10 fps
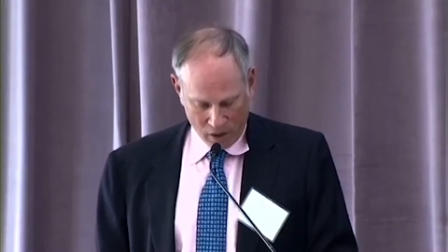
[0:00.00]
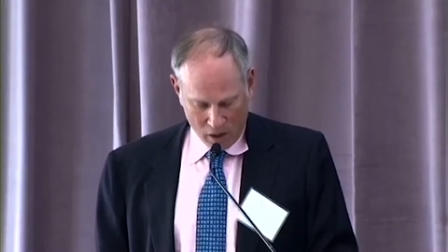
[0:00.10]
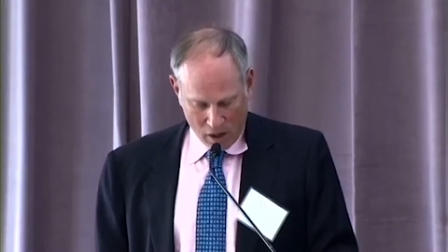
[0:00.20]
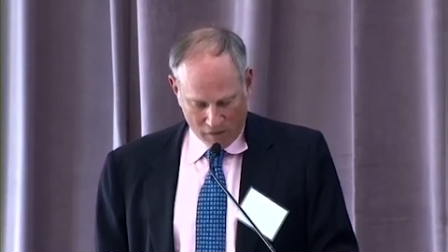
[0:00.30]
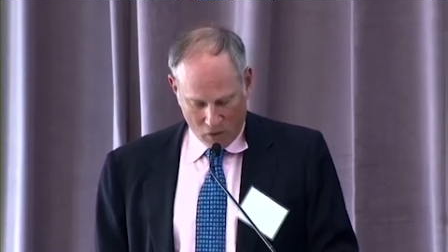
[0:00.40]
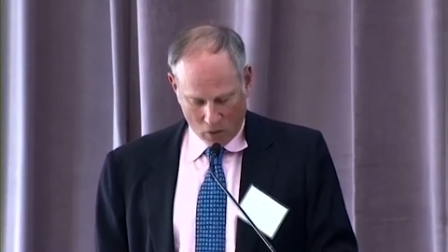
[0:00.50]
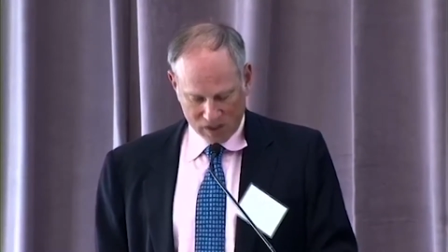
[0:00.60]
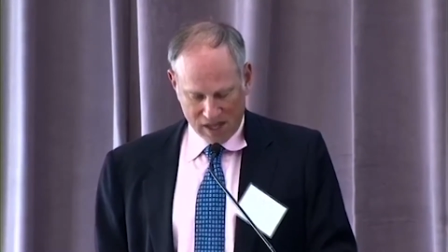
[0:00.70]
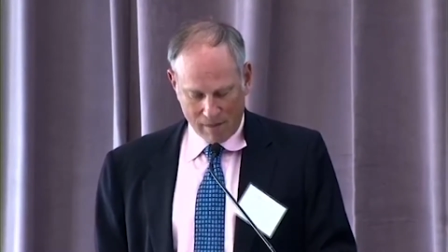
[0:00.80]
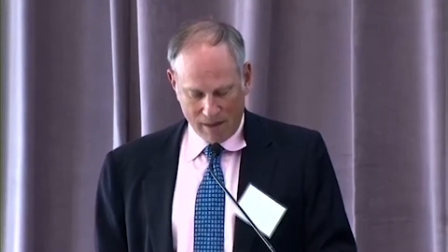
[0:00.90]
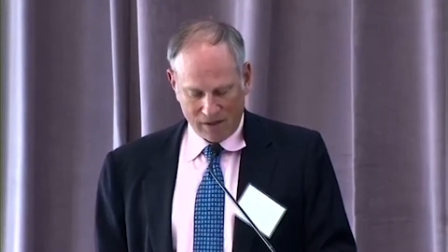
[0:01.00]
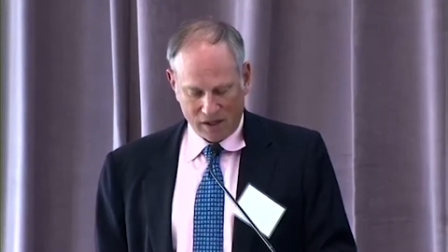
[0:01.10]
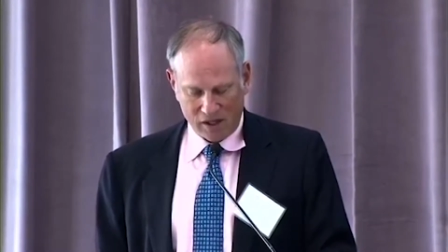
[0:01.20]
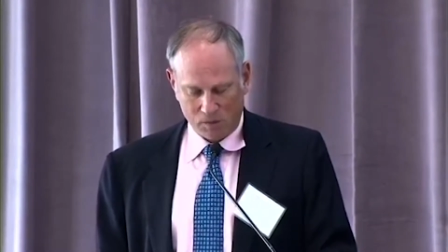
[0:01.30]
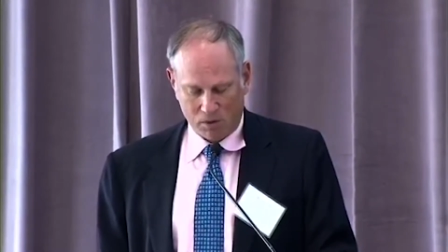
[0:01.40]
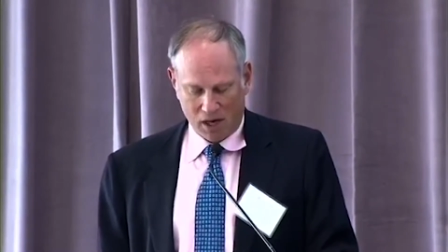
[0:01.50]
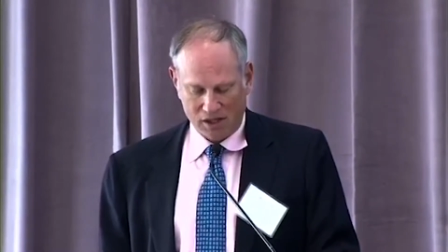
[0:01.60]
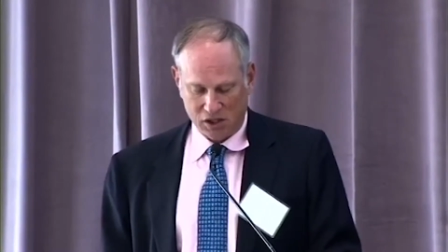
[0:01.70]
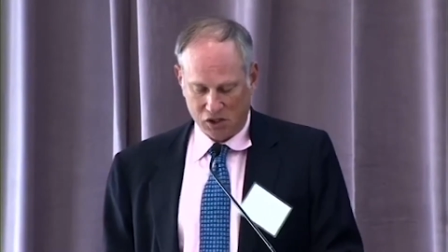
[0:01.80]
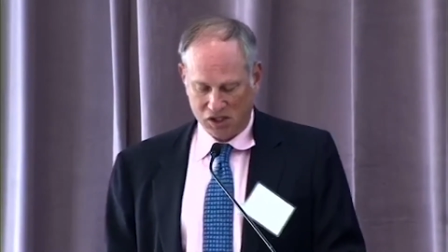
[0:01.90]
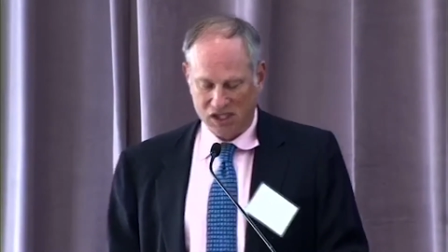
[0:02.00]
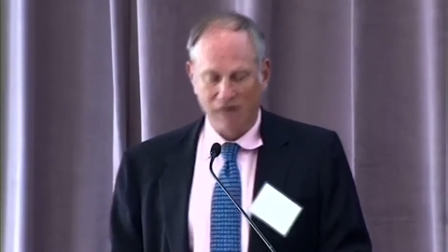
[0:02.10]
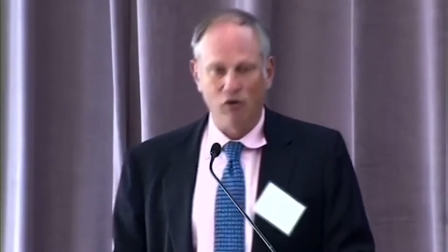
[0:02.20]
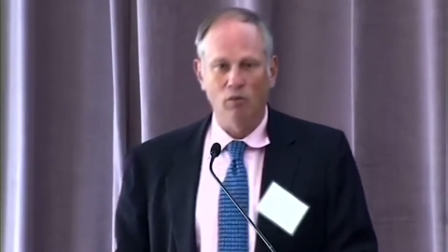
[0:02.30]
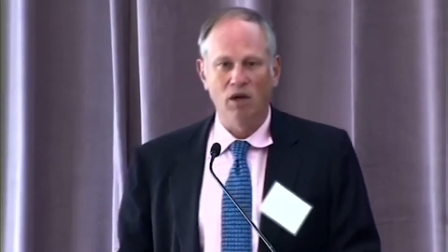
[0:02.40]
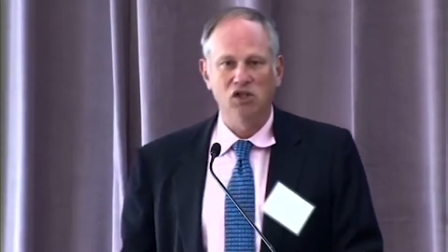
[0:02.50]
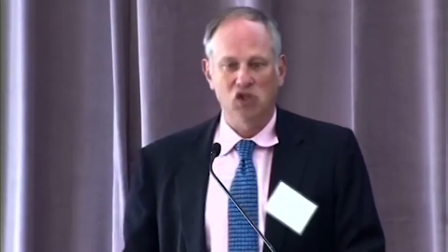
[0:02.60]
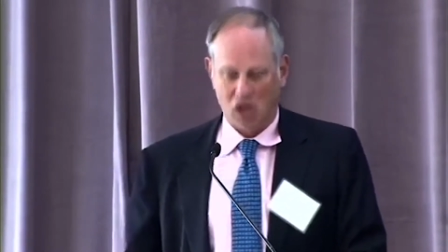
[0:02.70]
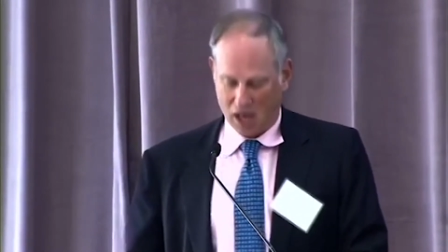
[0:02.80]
Of course, that meant that this process took several months